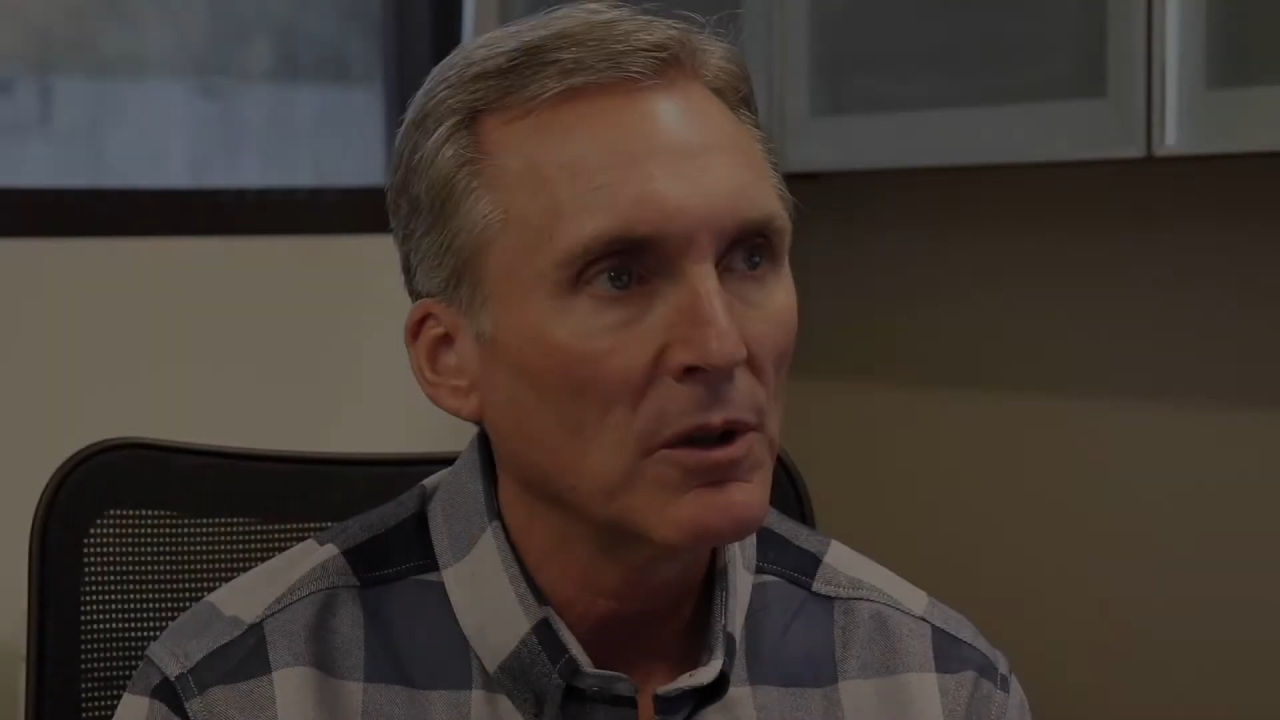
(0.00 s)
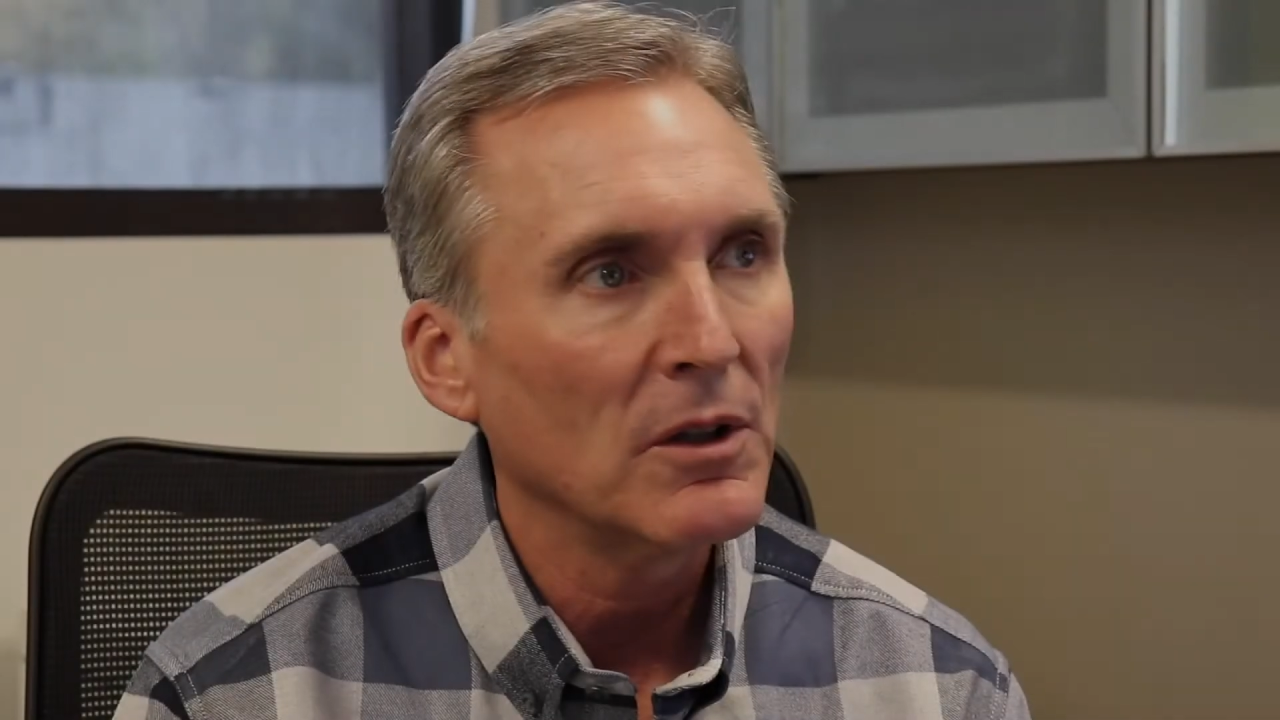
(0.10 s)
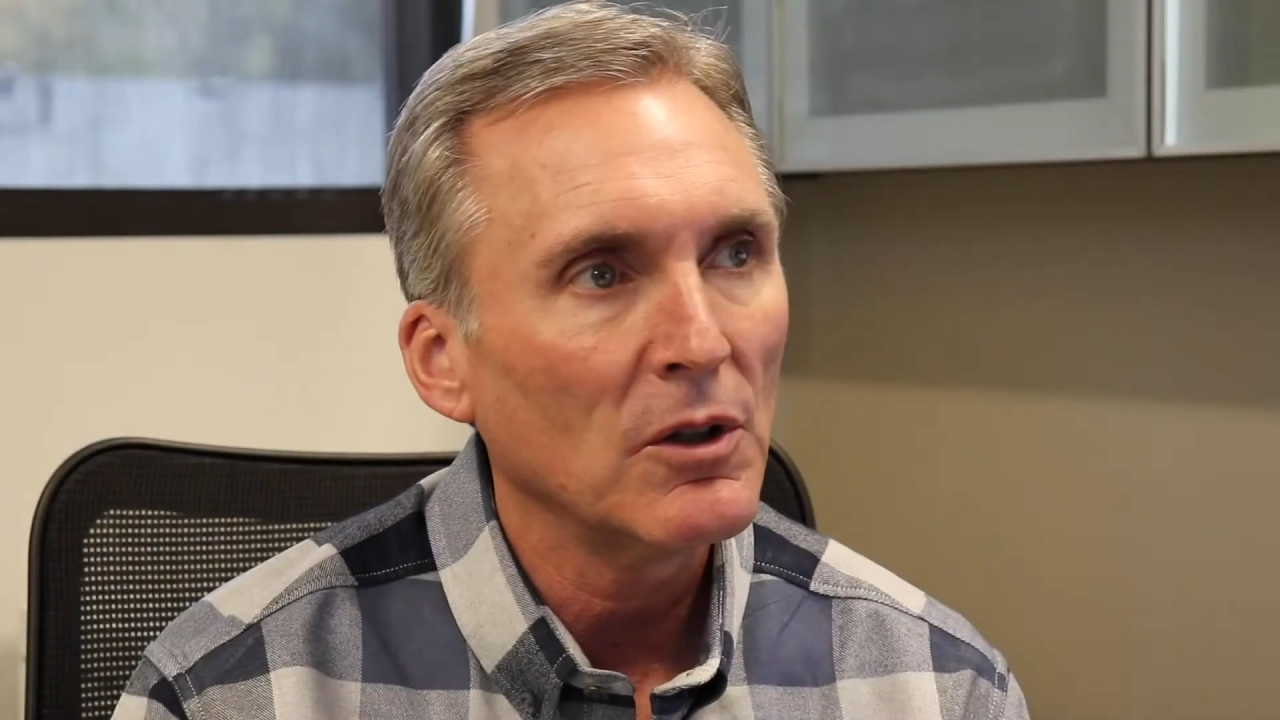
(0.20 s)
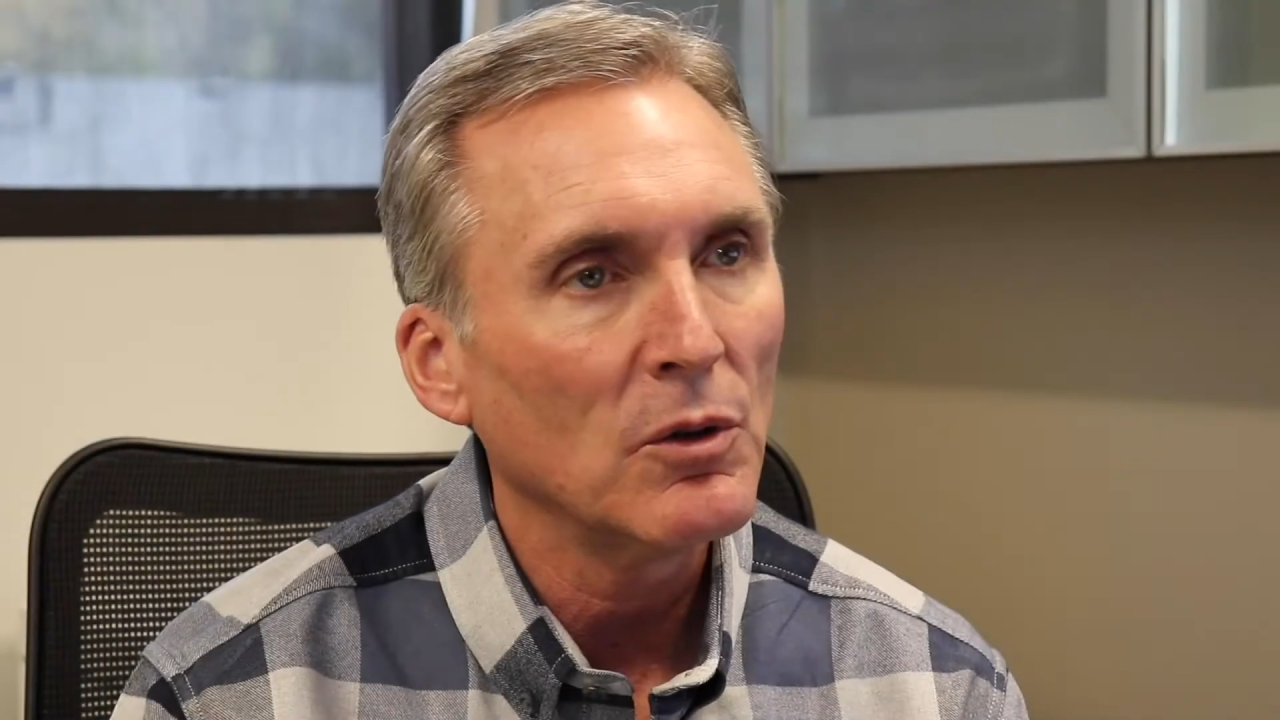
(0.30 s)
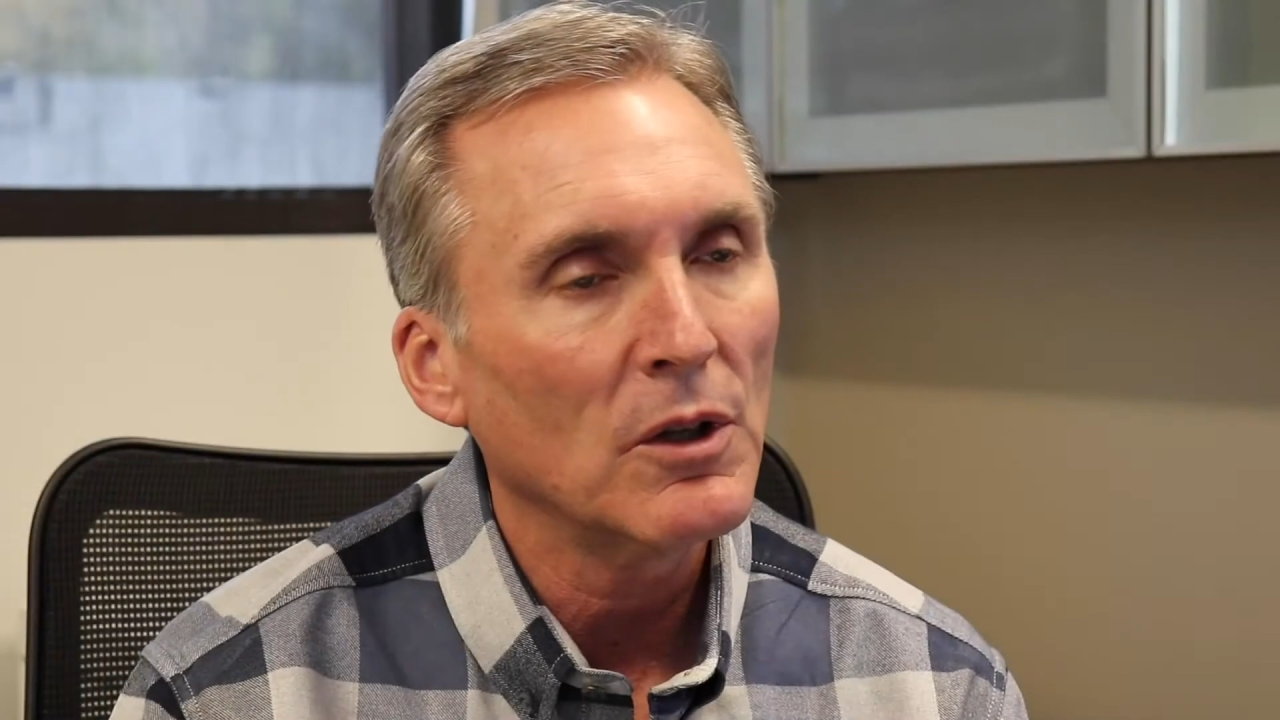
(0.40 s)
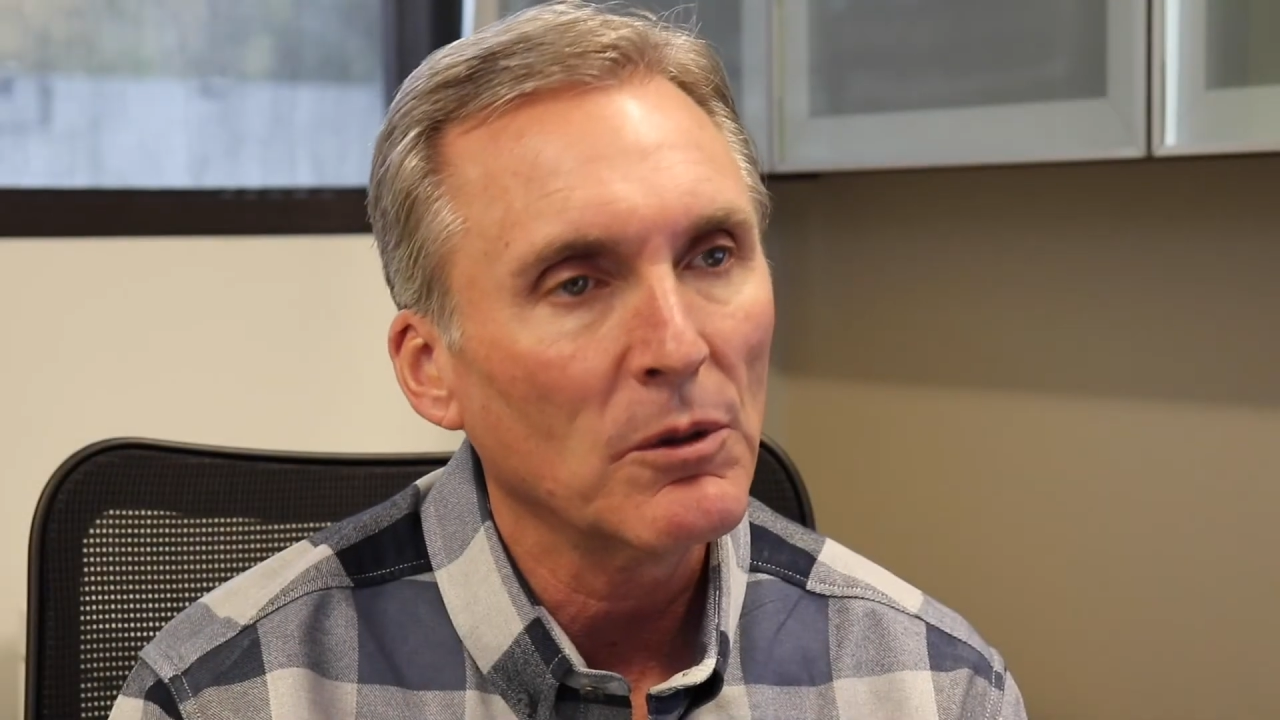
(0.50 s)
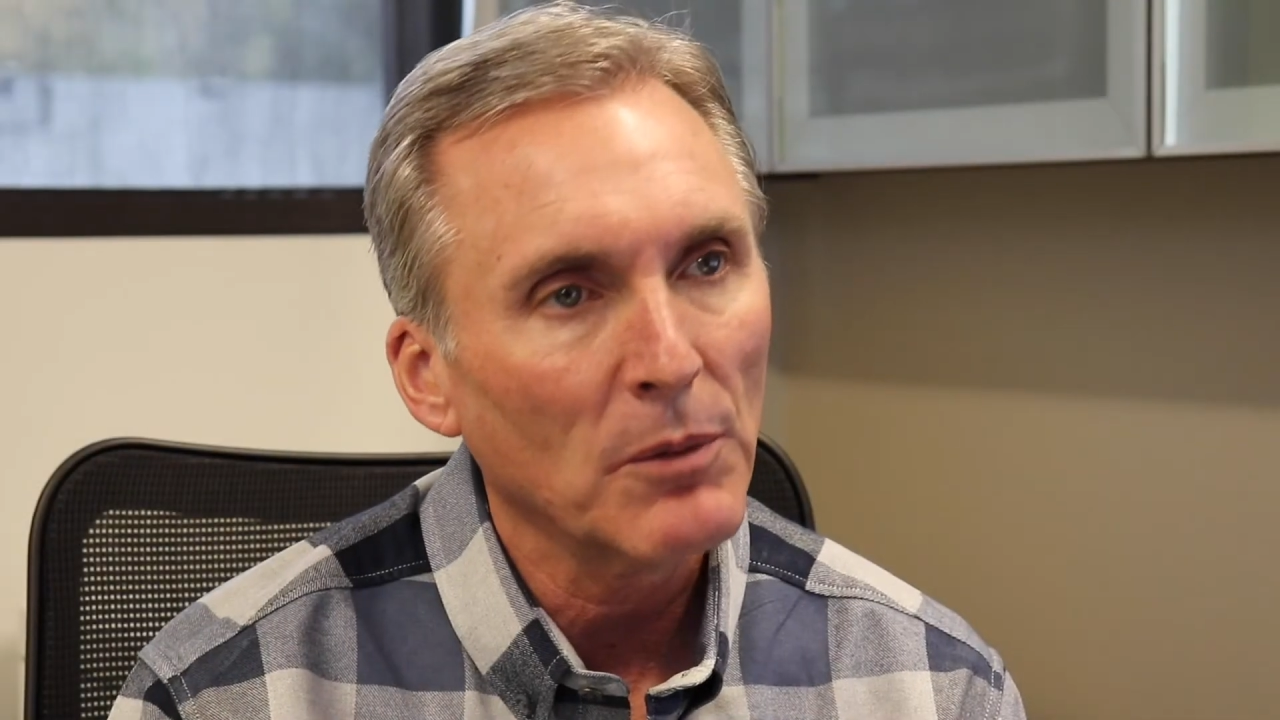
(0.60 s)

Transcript: but you can